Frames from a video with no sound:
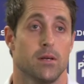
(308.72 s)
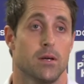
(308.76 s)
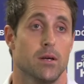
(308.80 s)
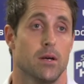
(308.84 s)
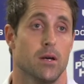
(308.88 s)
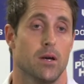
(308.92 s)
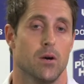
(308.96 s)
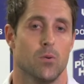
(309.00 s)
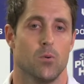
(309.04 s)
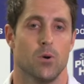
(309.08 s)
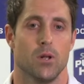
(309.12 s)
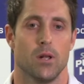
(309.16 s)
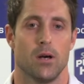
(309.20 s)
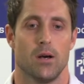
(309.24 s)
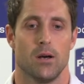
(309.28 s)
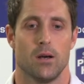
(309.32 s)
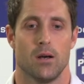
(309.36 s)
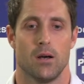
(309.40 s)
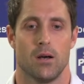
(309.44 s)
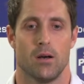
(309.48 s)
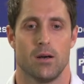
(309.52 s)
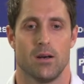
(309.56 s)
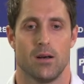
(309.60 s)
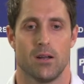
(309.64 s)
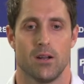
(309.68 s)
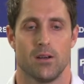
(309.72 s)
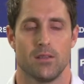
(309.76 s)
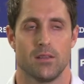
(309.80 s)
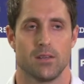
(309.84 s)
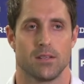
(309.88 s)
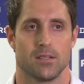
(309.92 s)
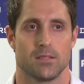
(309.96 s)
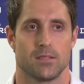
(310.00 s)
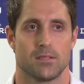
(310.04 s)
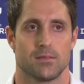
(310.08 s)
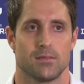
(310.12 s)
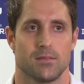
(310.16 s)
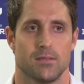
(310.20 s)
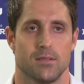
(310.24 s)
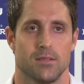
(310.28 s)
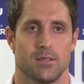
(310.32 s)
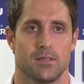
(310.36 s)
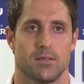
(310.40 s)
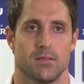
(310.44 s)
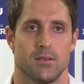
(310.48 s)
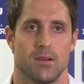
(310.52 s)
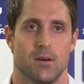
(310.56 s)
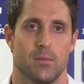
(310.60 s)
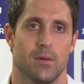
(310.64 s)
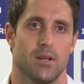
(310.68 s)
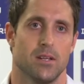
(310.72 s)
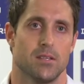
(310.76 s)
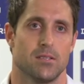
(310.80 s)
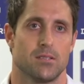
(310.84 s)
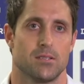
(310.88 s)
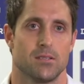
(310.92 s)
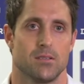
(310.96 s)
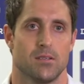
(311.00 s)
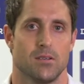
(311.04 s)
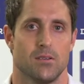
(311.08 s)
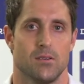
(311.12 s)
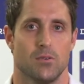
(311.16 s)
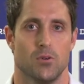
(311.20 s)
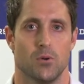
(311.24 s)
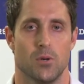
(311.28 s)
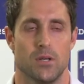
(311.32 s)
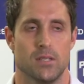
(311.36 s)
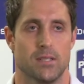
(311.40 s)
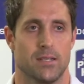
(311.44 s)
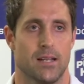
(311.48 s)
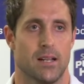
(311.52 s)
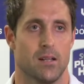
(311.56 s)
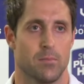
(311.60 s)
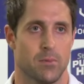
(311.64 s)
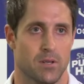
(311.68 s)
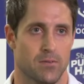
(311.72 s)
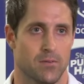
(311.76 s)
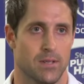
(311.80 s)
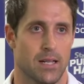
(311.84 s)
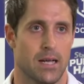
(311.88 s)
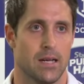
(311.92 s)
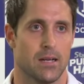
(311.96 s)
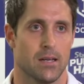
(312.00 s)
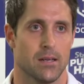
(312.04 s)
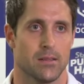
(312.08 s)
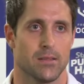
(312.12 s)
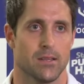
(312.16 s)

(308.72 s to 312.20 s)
done? Yeah, well, I don't think it's... I mean, there's always an element of luck,